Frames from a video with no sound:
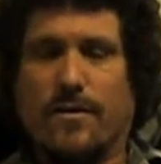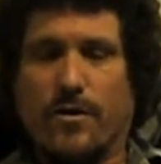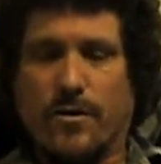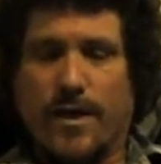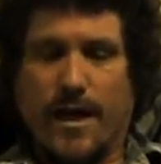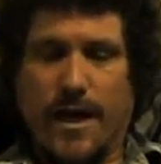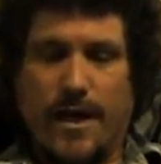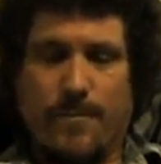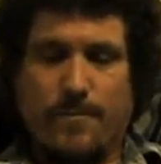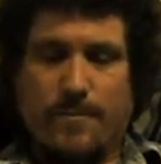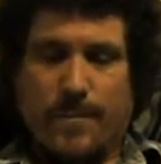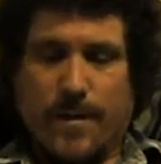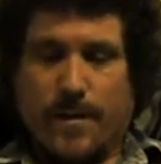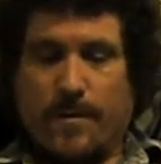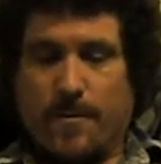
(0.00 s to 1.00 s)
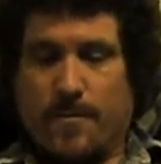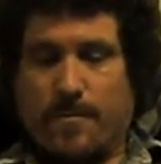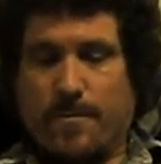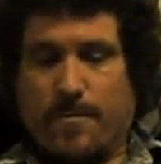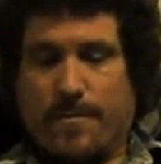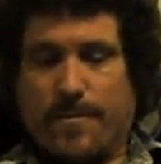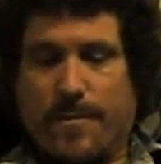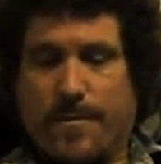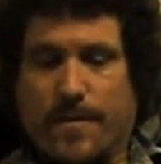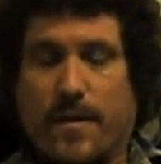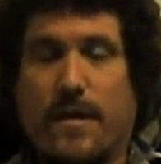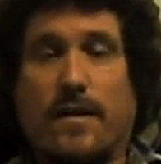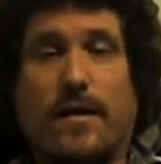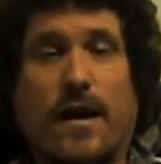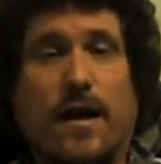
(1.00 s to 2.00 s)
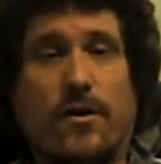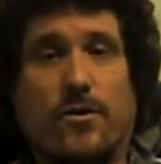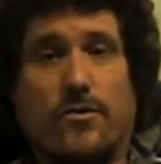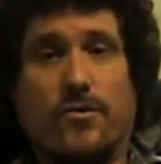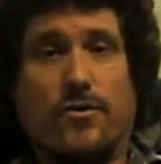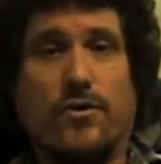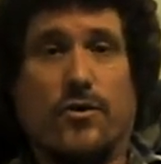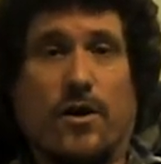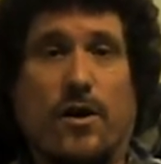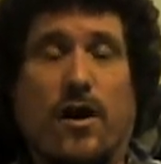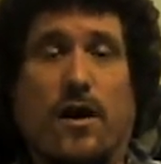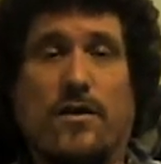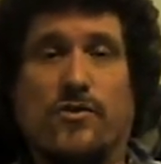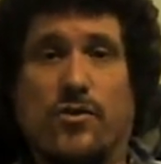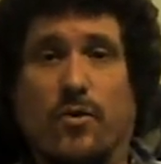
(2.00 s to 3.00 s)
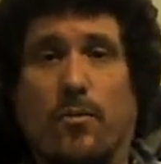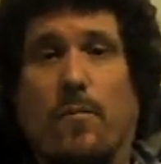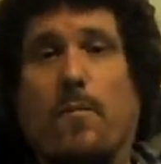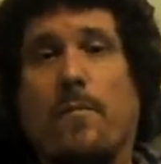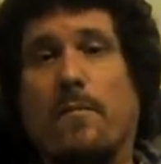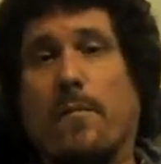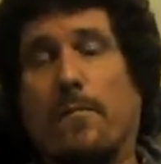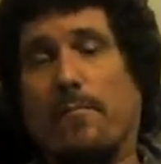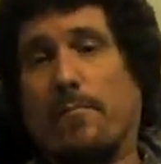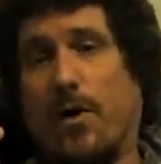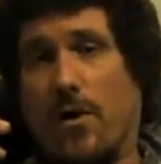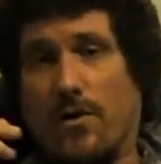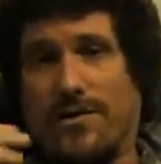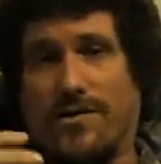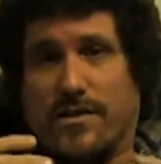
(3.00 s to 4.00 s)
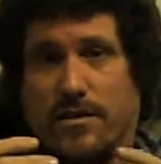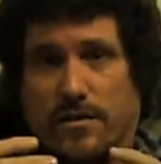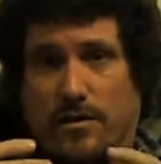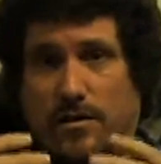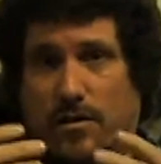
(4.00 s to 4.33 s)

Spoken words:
Okay? Now, you can also pulse